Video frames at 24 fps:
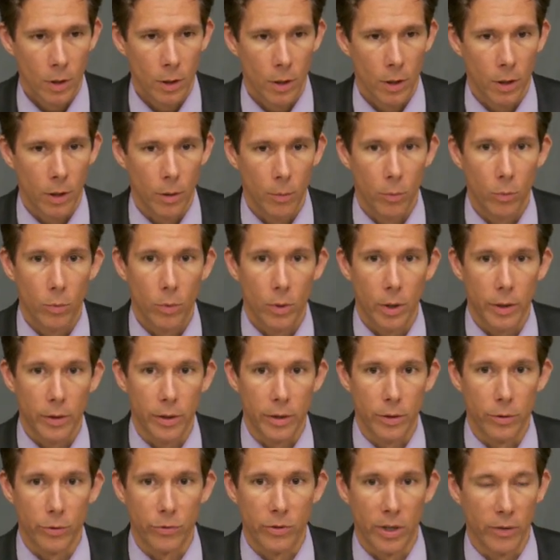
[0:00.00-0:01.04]
Um, I think
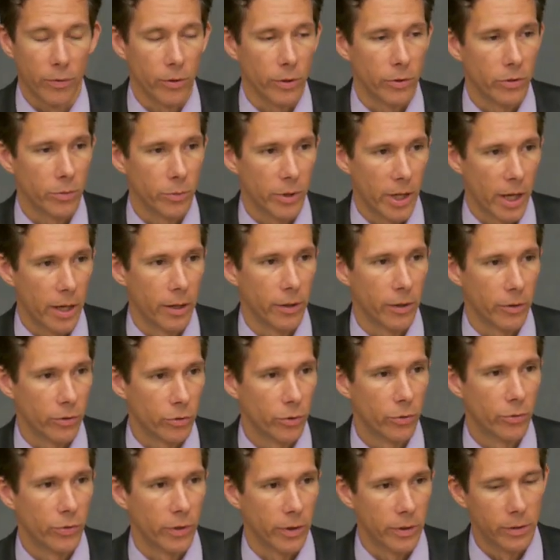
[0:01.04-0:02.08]
there's definitely some candidates who
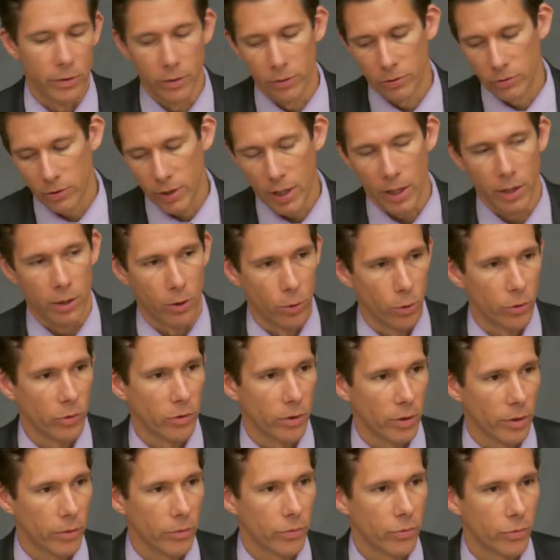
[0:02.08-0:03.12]
fit in those categories that
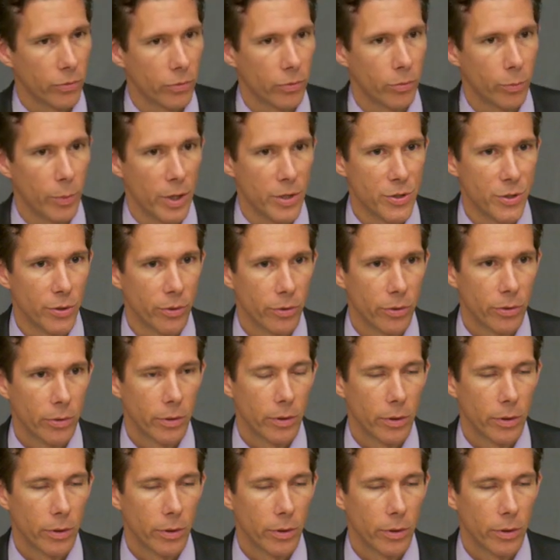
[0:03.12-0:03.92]
I've mentioned.